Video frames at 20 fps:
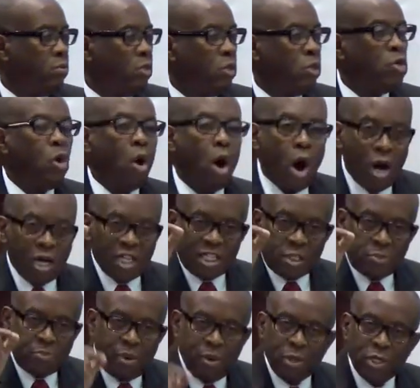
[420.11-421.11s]
You are
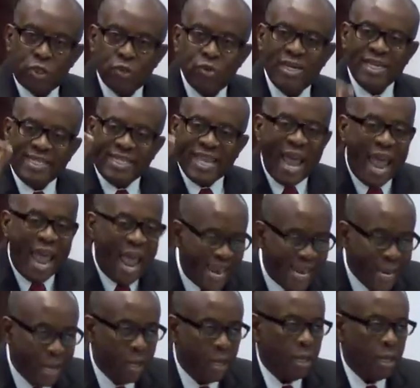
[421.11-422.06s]
spiritually dead